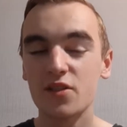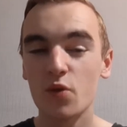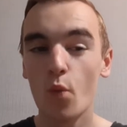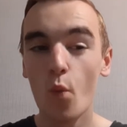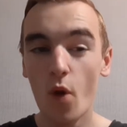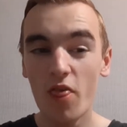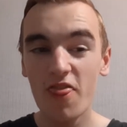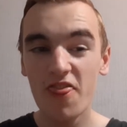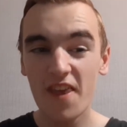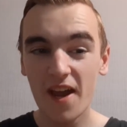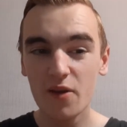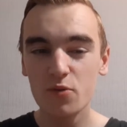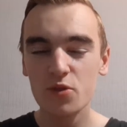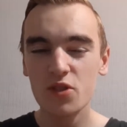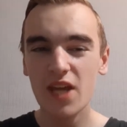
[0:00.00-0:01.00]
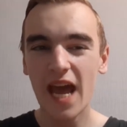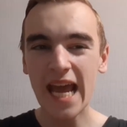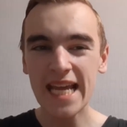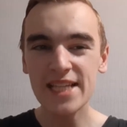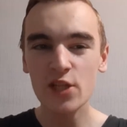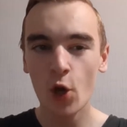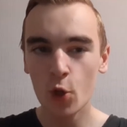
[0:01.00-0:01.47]
to
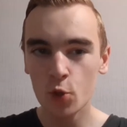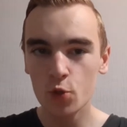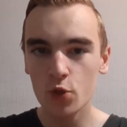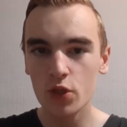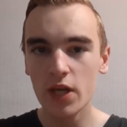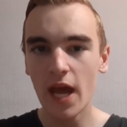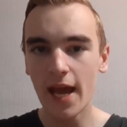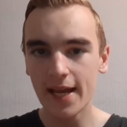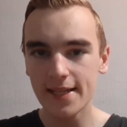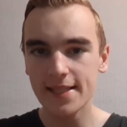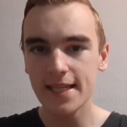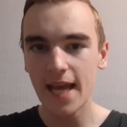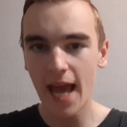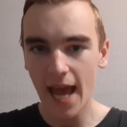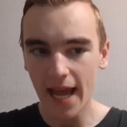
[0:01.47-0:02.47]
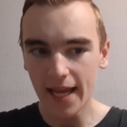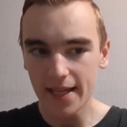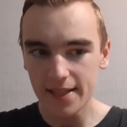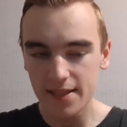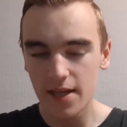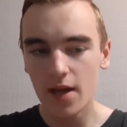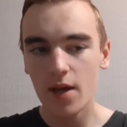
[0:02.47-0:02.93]

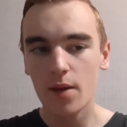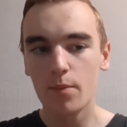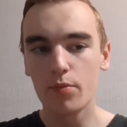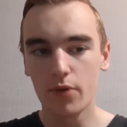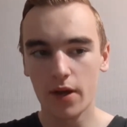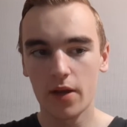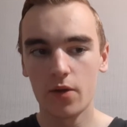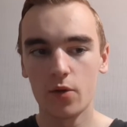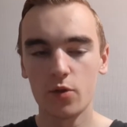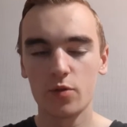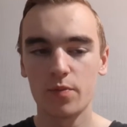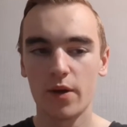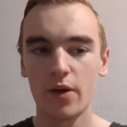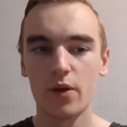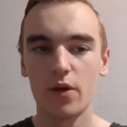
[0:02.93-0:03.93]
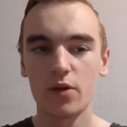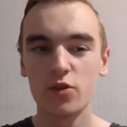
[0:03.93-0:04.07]
1,888 brake horsepower.